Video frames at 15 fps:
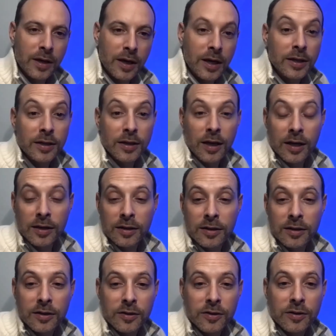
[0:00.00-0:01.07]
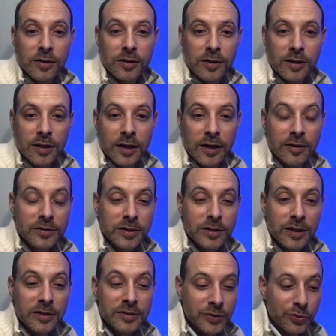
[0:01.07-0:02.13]
And here's
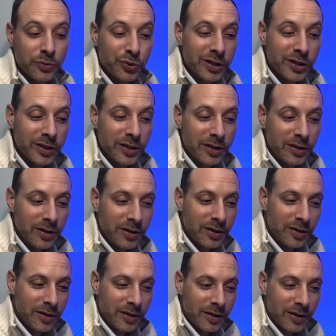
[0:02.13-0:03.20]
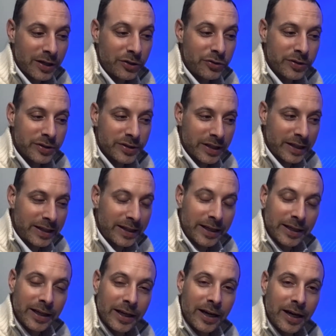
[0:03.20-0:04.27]
a really interesting thing
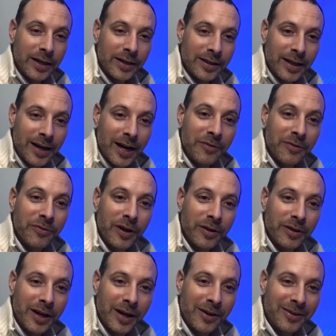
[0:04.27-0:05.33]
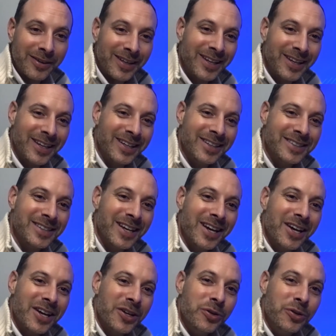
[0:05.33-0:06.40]
that I found out is
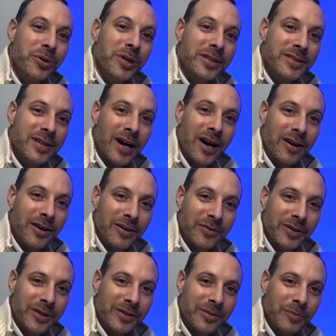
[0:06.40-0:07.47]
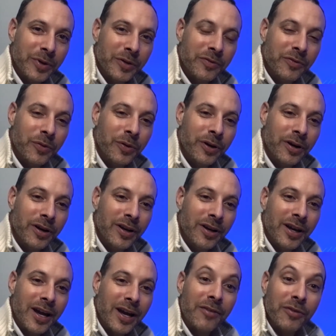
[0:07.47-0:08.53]
you get tired of it before
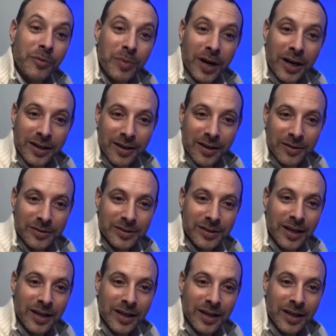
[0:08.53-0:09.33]
everybody else.